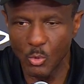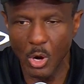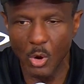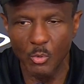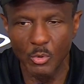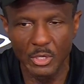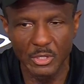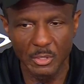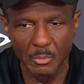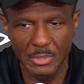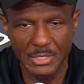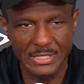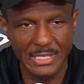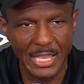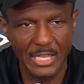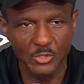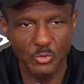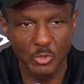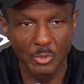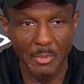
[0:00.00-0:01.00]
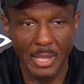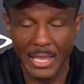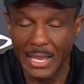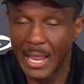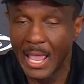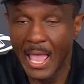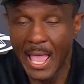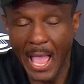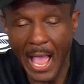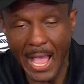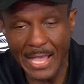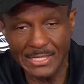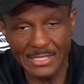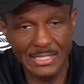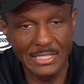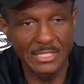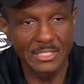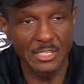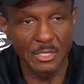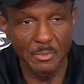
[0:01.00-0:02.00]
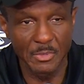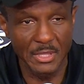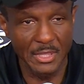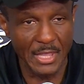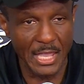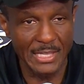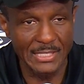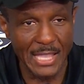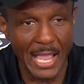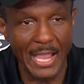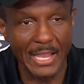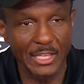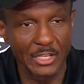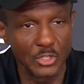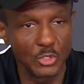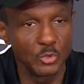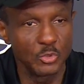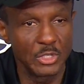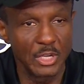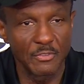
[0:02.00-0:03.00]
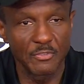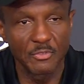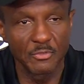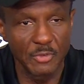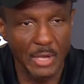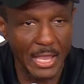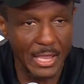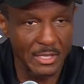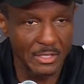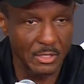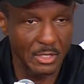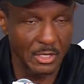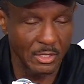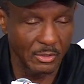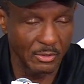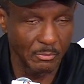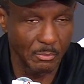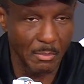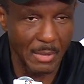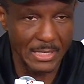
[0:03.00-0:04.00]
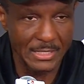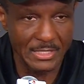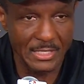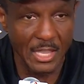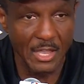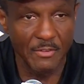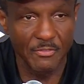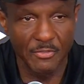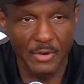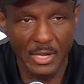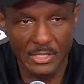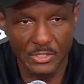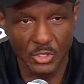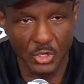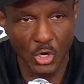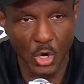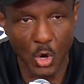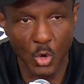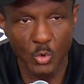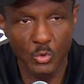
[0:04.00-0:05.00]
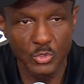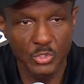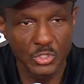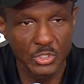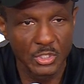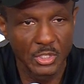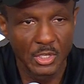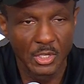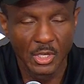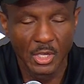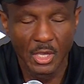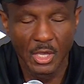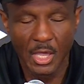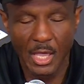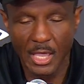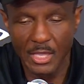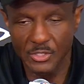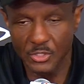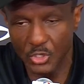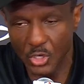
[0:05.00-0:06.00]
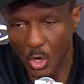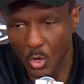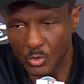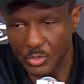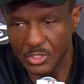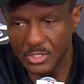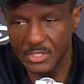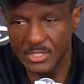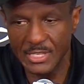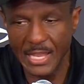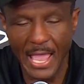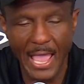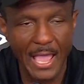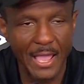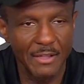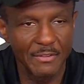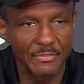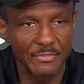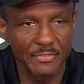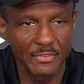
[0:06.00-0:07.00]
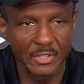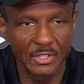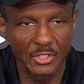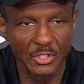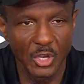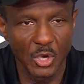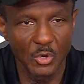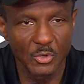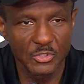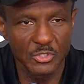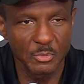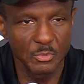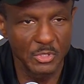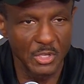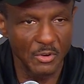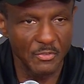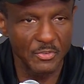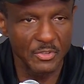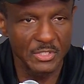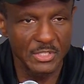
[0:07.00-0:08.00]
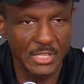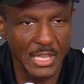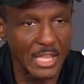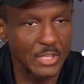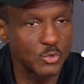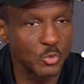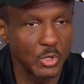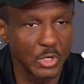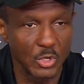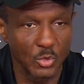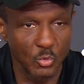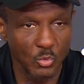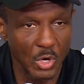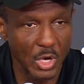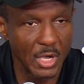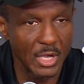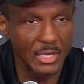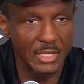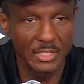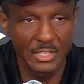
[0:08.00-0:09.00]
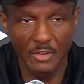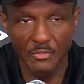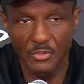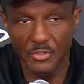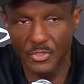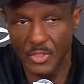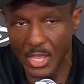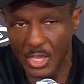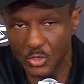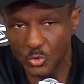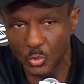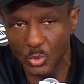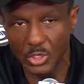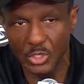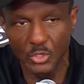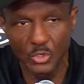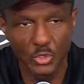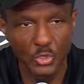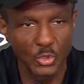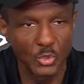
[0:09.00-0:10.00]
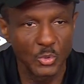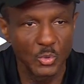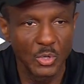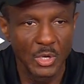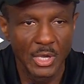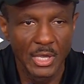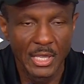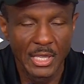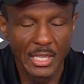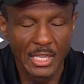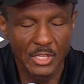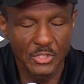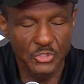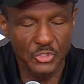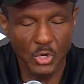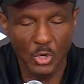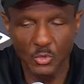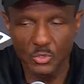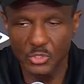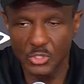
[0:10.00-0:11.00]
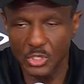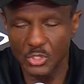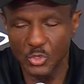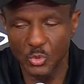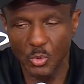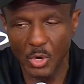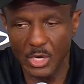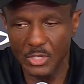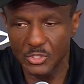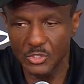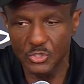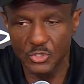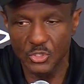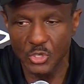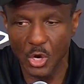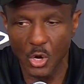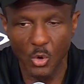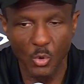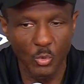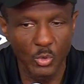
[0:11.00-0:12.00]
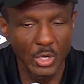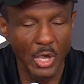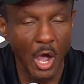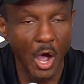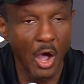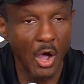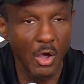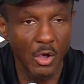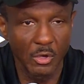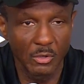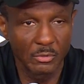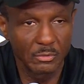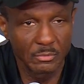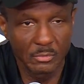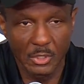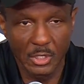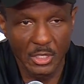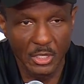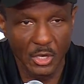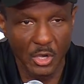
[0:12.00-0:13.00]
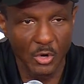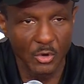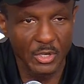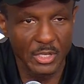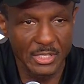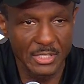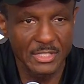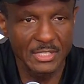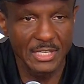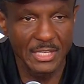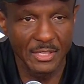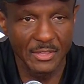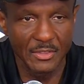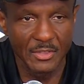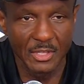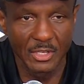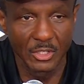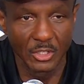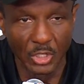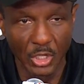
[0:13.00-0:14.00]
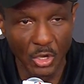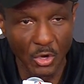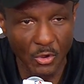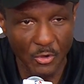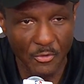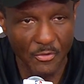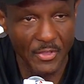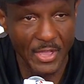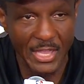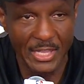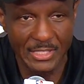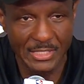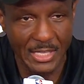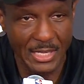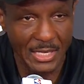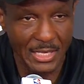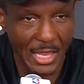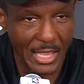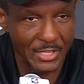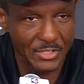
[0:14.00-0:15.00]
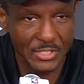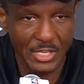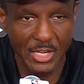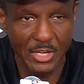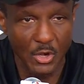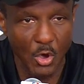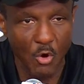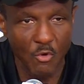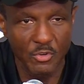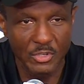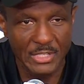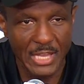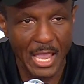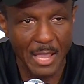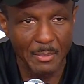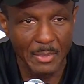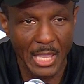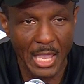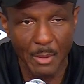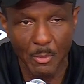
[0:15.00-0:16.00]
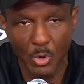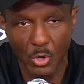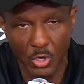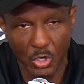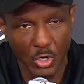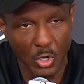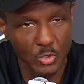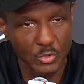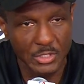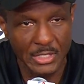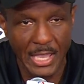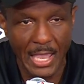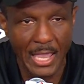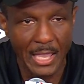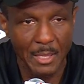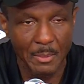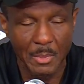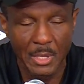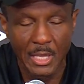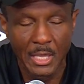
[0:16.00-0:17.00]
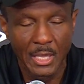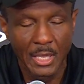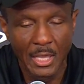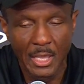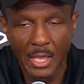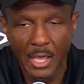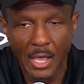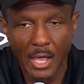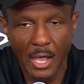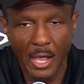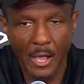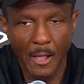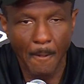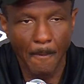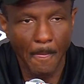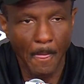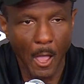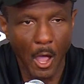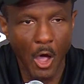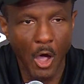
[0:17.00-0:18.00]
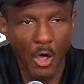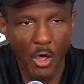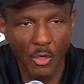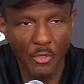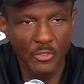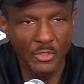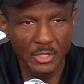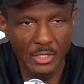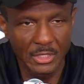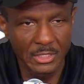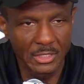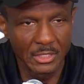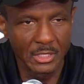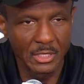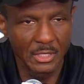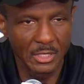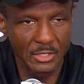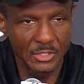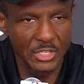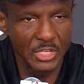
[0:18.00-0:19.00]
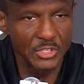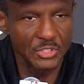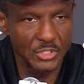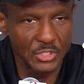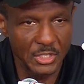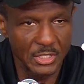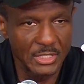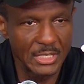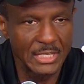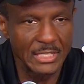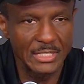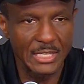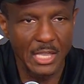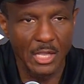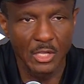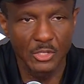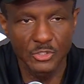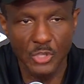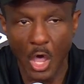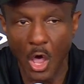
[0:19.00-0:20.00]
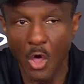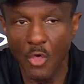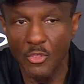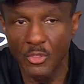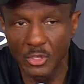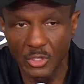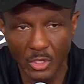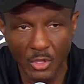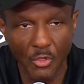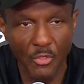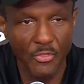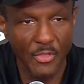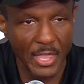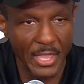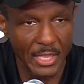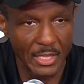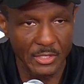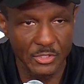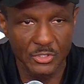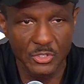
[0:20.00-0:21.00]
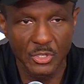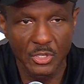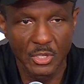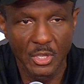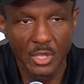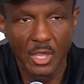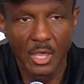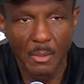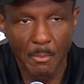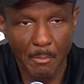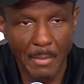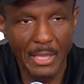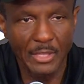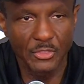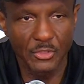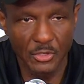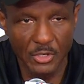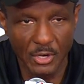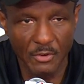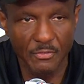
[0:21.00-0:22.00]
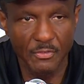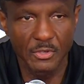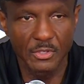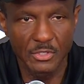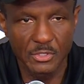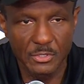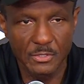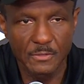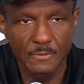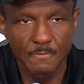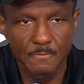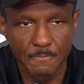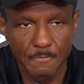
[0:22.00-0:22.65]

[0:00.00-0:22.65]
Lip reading: the mistakes we made. I see some of the things I can do different in myself as a coach, as a coaching staff, you know, some different sets we can run, different things we can do in certain situations. So we all, you know, can see little things. And like I said, an overtime game or a close game, all the attention to details, all the little things make the difference.